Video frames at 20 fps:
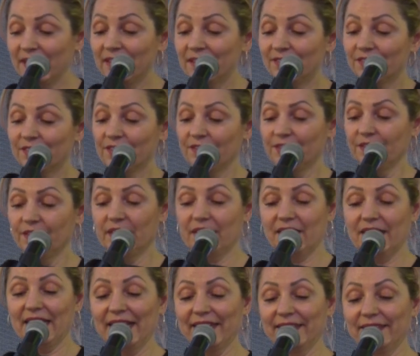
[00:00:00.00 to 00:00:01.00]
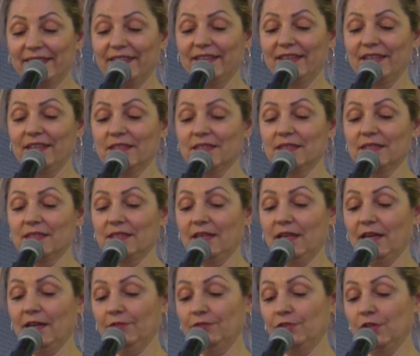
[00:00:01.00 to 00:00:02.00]

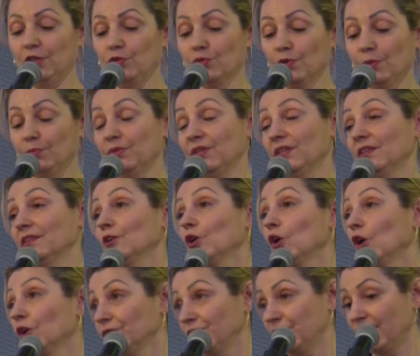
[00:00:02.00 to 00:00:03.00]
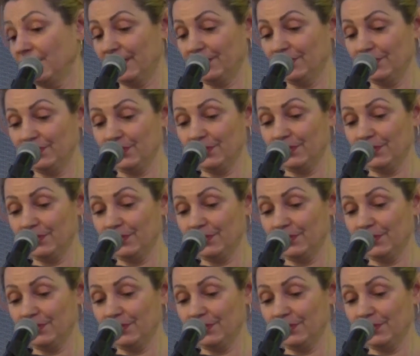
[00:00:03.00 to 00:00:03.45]
interconnectedness of the European continent.